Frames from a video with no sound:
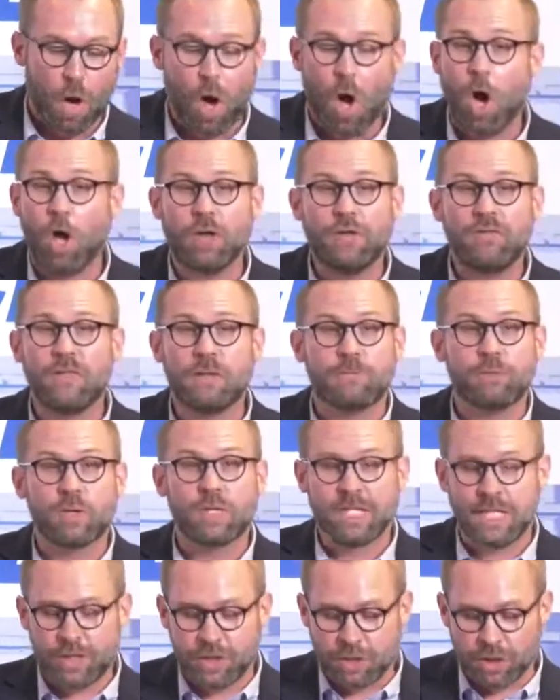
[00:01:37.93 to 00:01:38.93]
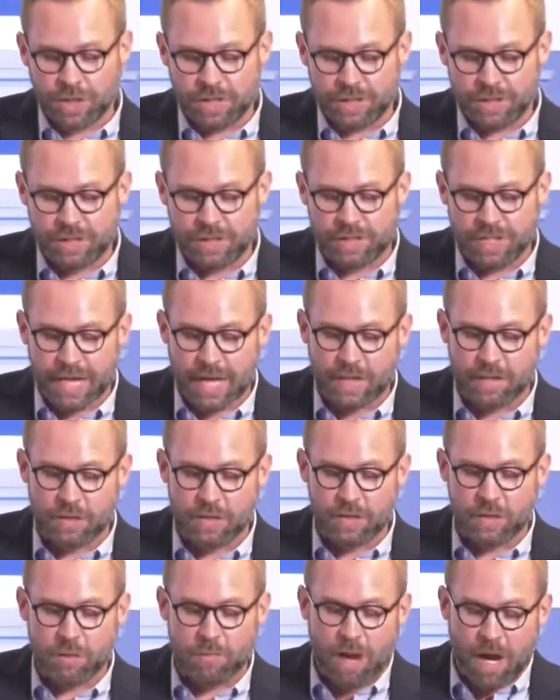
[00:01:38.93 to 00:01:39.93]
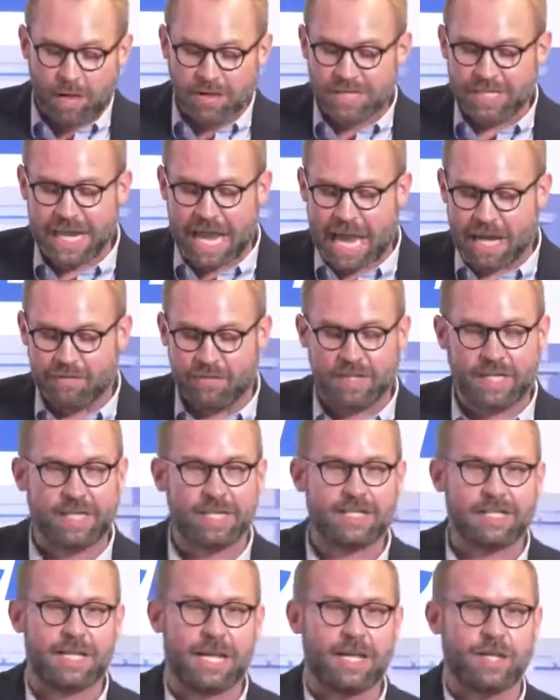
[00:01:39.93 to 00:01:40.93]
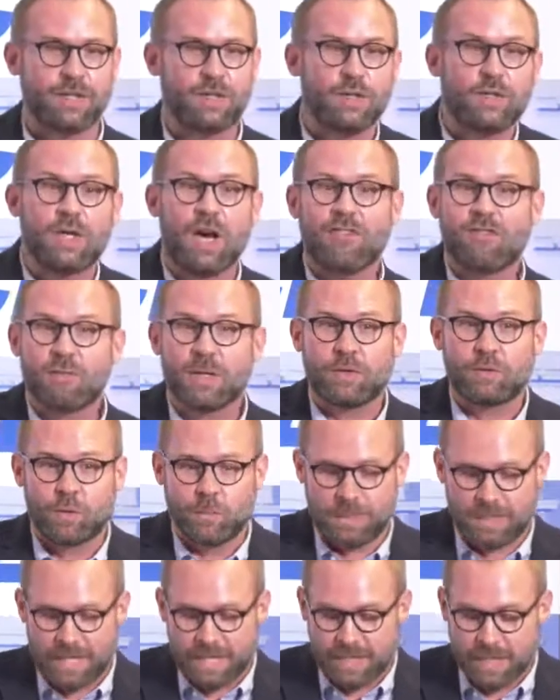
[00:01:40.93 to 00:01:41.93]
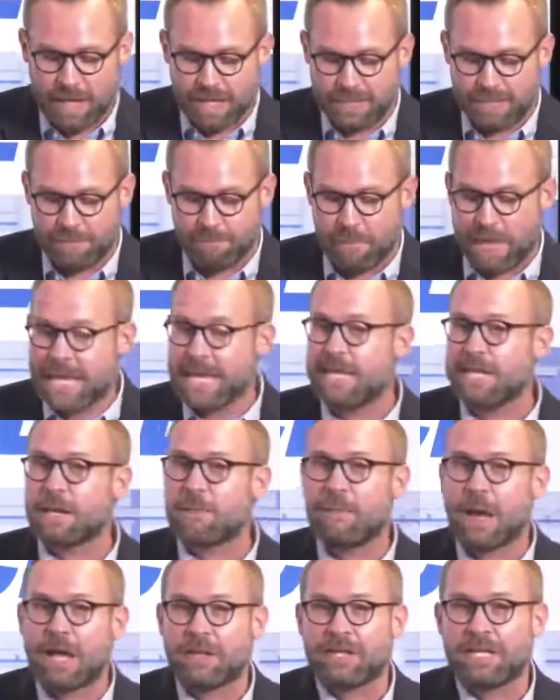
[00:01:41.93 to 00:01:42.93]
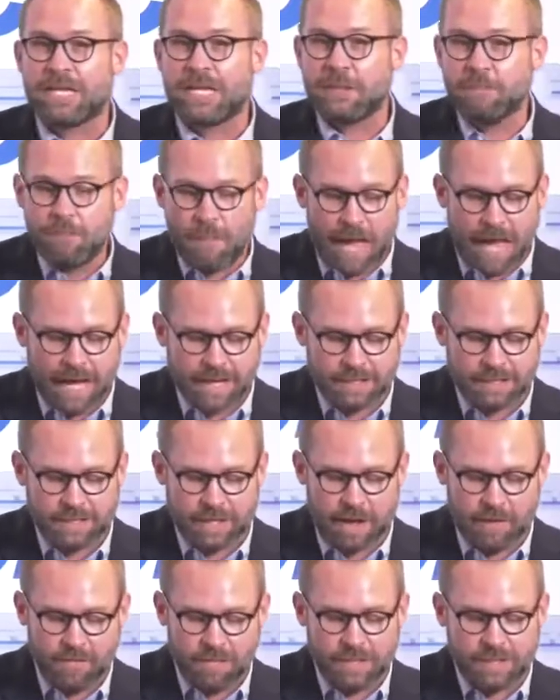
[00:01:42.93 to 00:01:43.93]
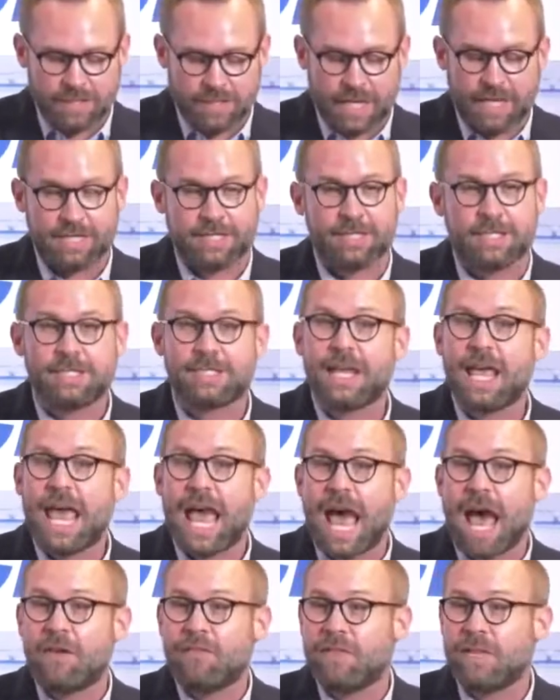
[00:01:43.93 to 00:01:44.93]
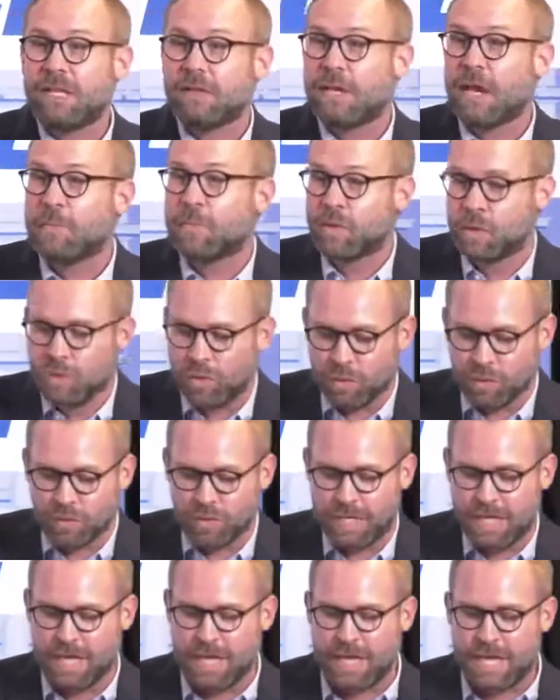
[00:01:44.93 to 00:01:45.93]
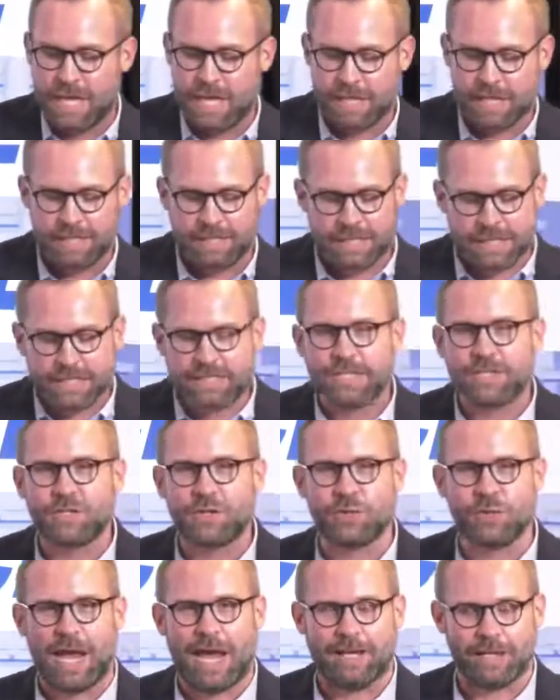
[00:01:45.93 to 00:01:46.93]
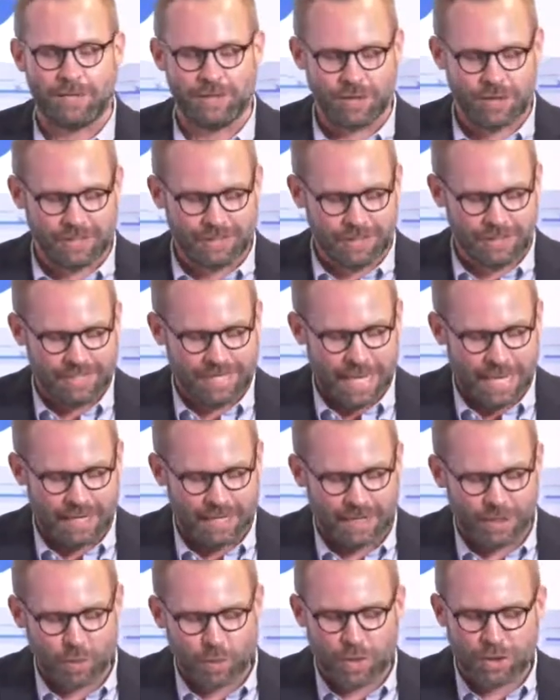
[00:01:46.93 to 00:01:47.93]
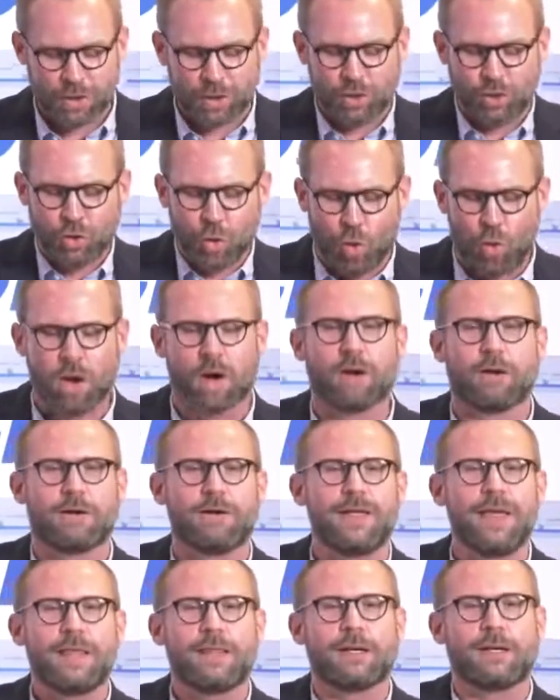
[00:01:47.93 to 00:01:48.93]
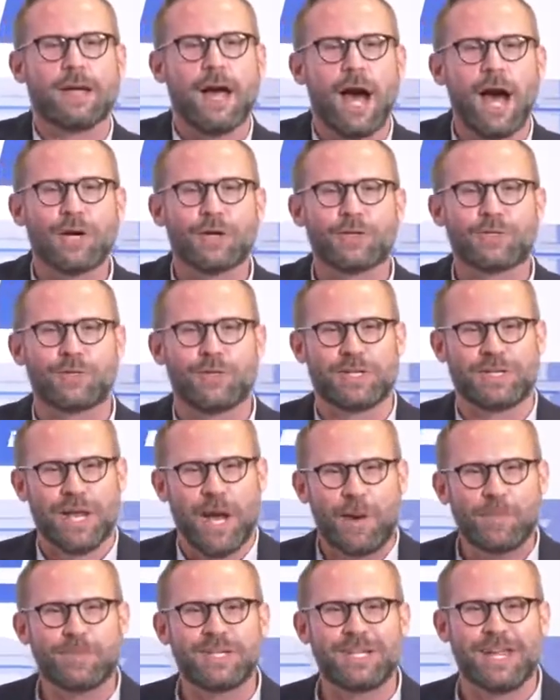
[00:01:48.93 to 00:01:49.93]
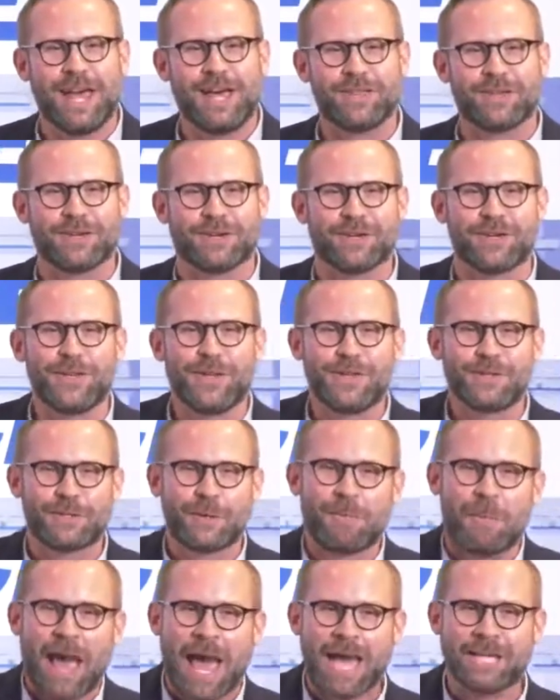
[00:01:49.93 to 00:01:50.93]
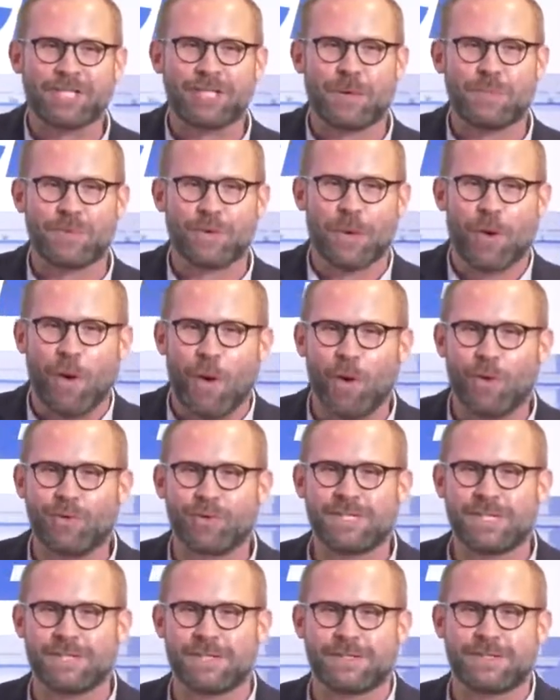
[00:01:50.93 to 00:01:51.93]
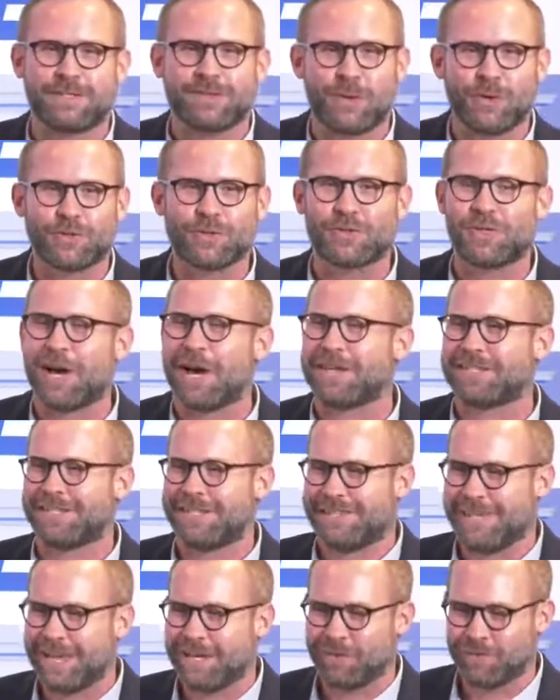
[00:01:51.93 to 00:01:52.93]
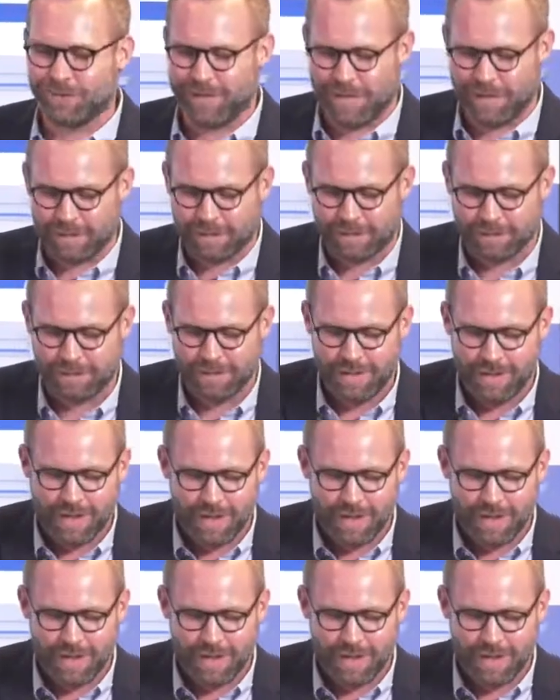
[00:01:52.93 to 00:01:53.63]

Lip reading: All of the predictions that democracy advocates and good government groups like us made about the impacts of these cases have then come true. In Citizens United, Justice Kennedy was sure that Congress would come together to patch up the holes in disclosure laws that they created.